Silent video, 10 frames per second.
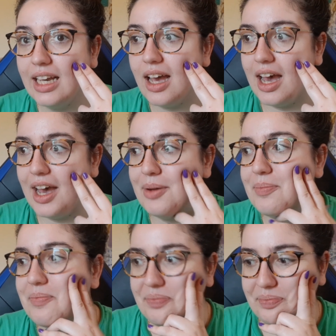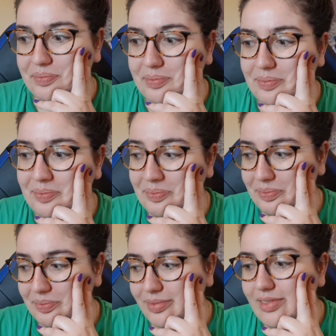
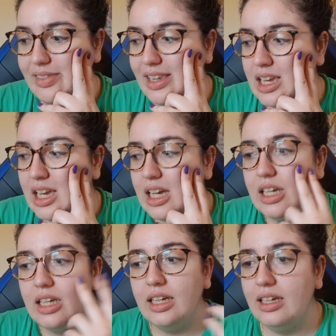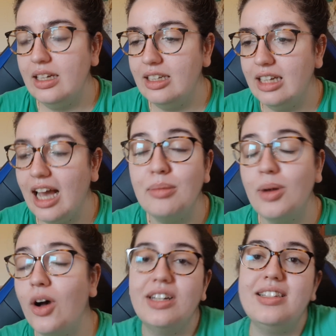
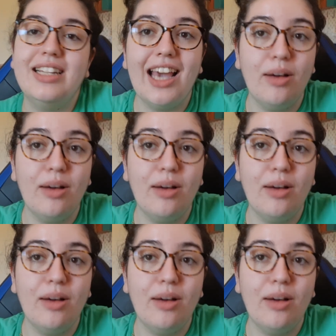Honestly,